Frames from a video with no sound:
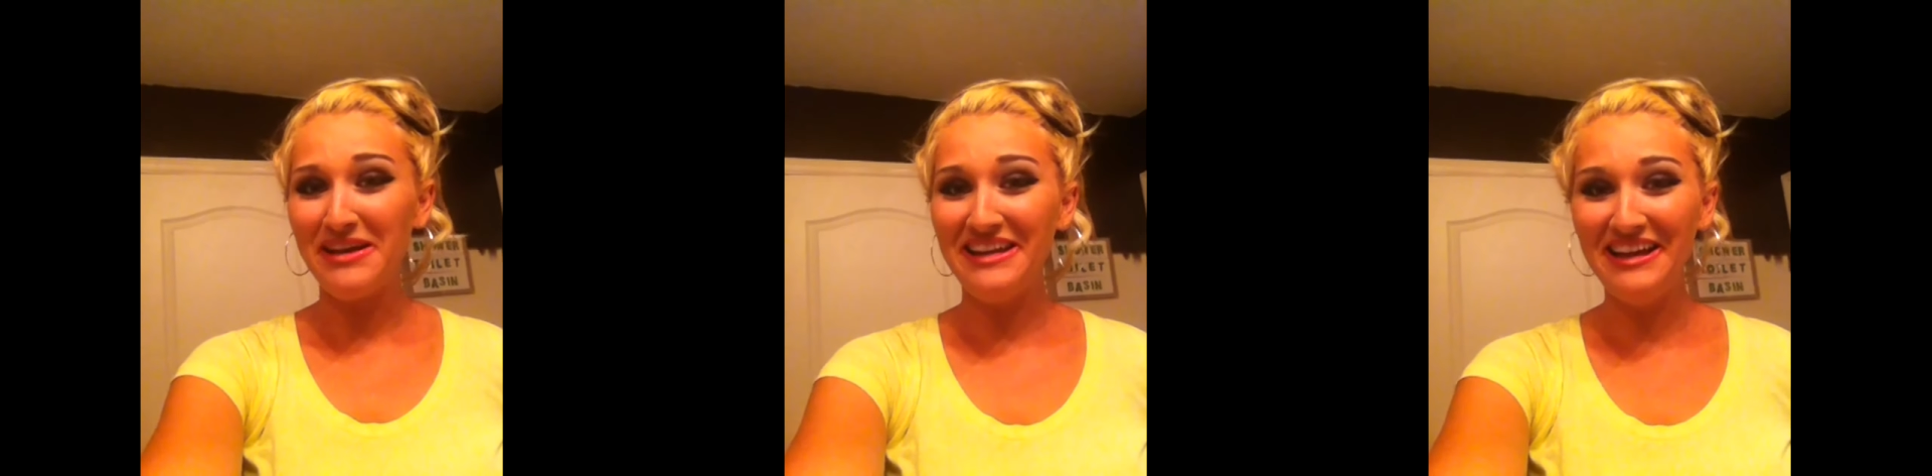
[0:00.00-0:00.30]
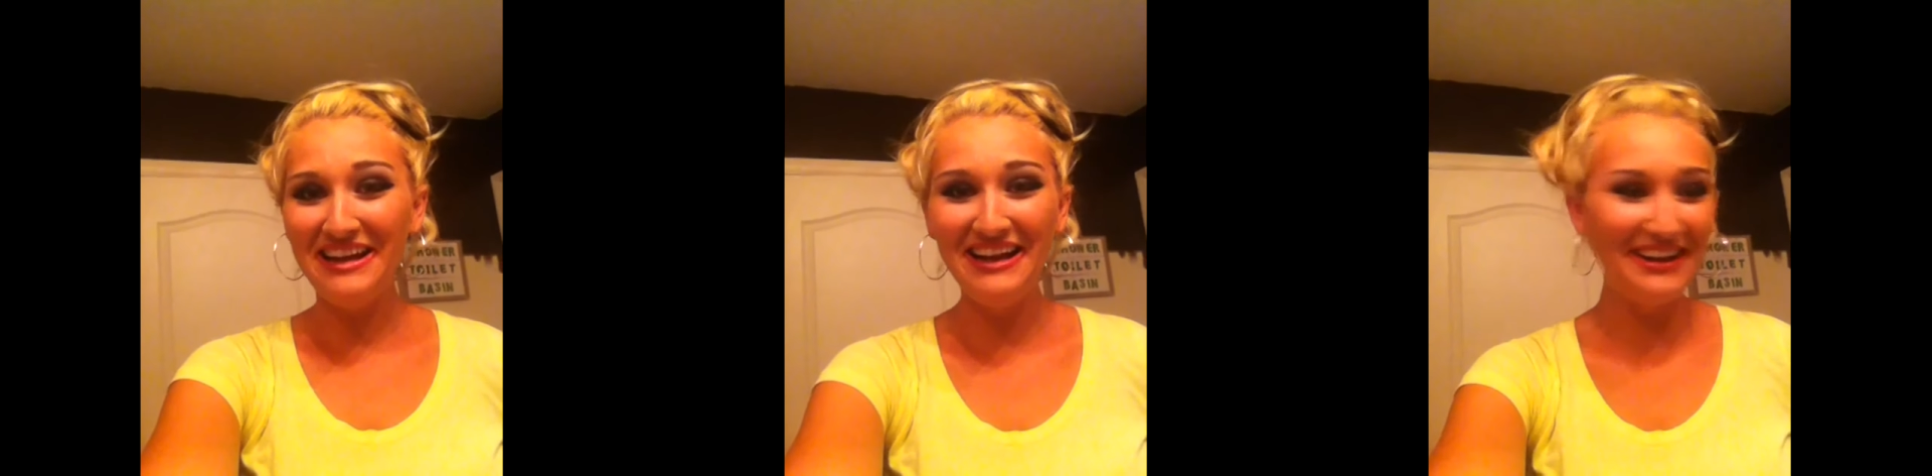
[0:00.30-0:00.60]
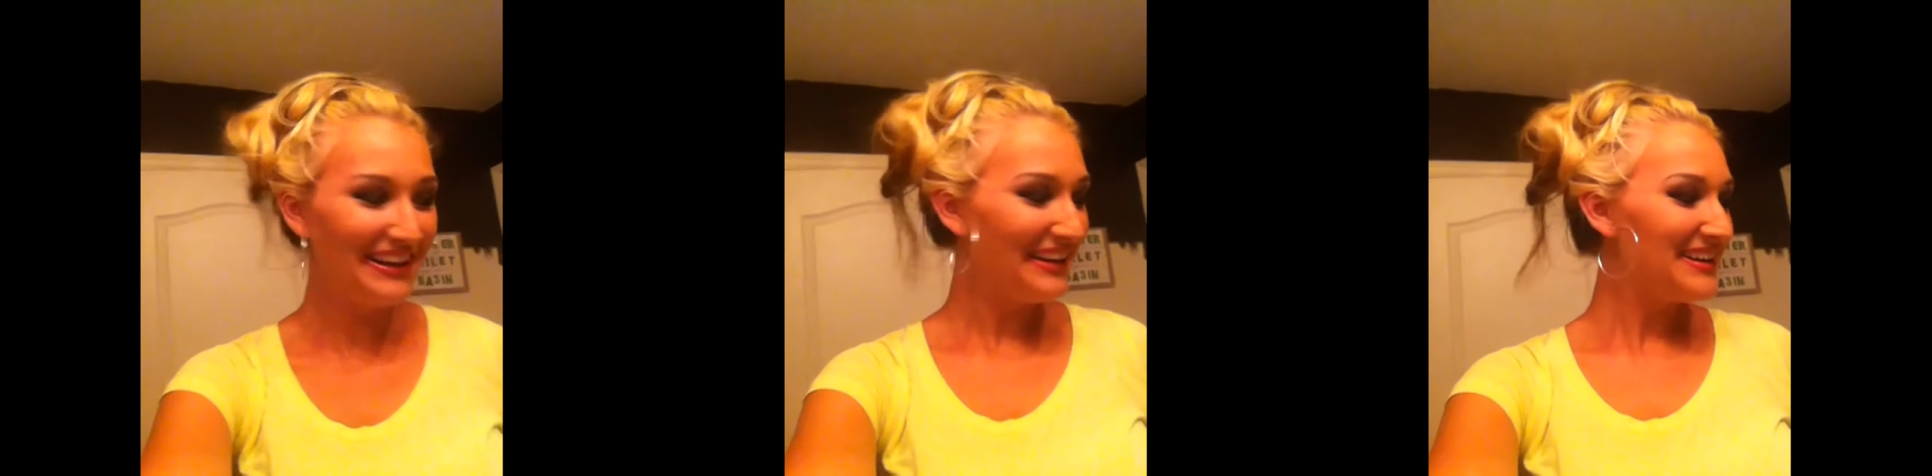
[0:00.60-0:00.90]

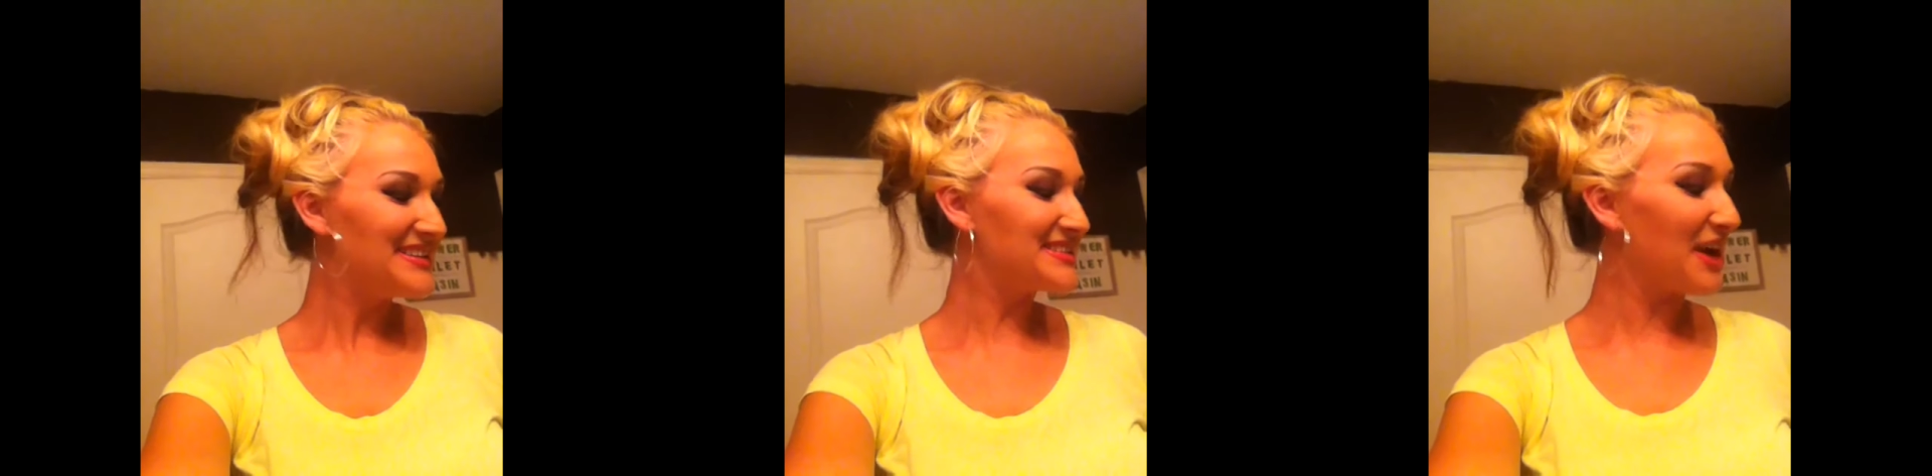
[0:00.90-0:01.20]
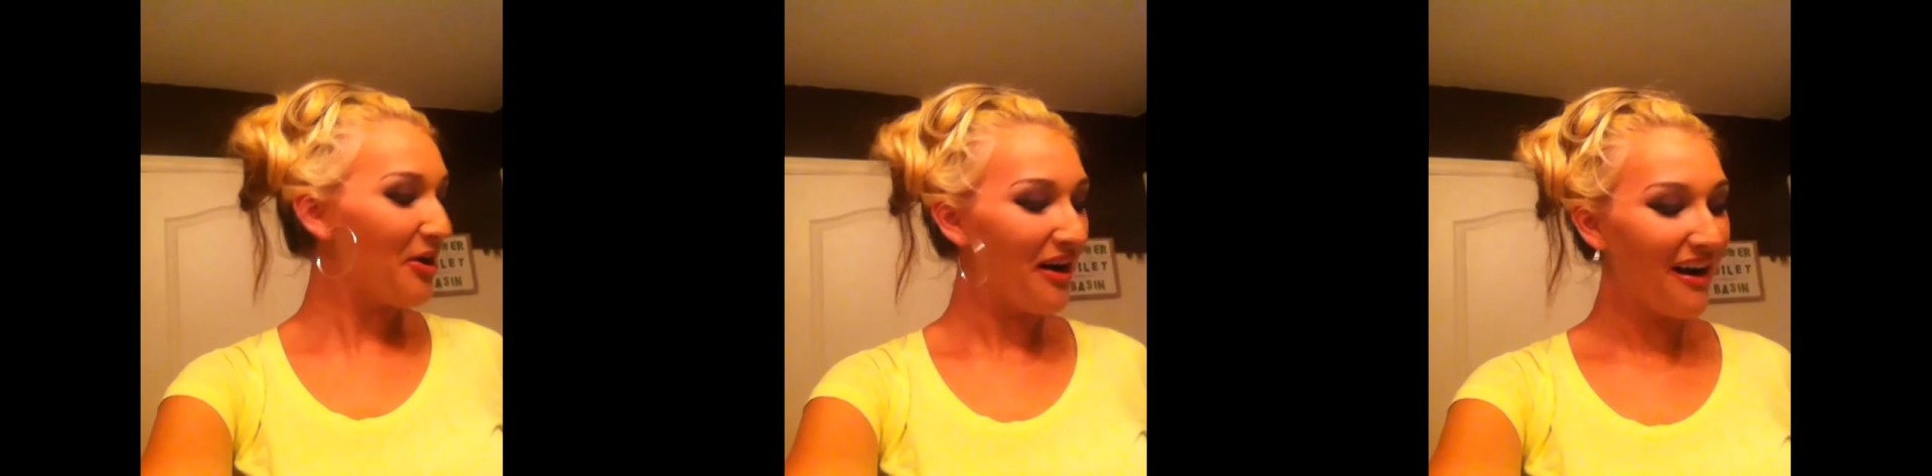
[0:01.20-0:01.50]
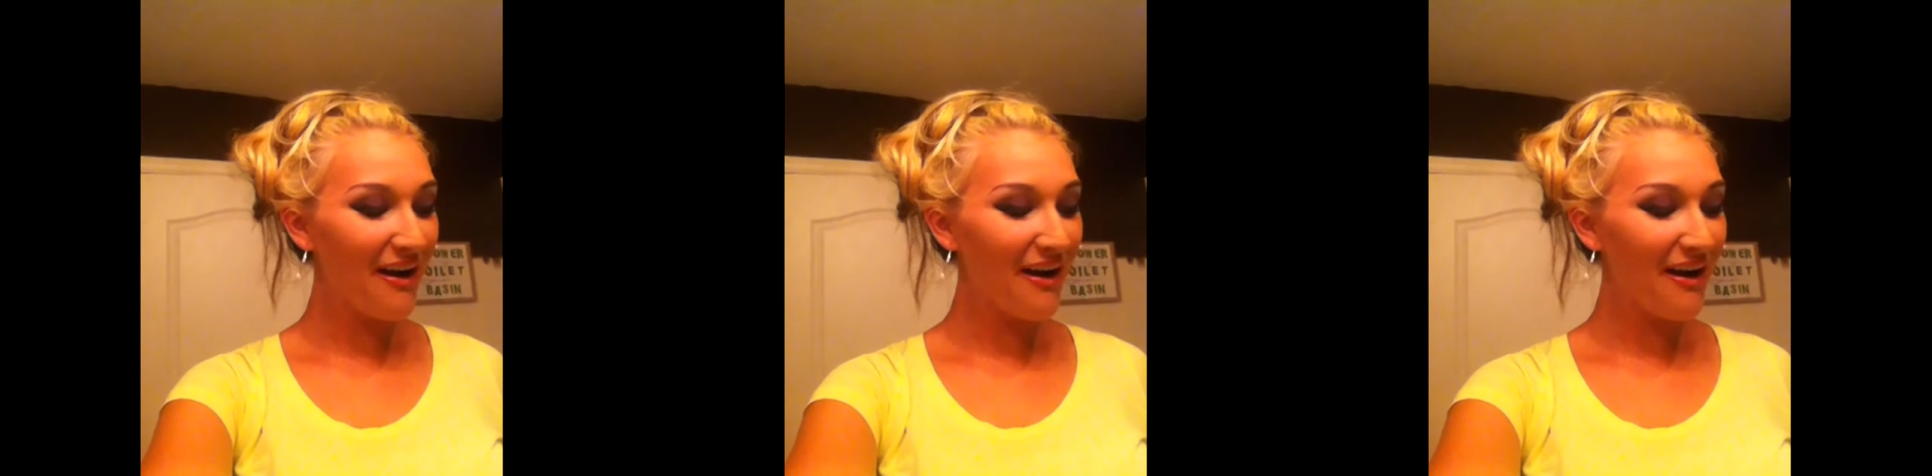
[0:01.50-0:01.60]
opinion. so uh,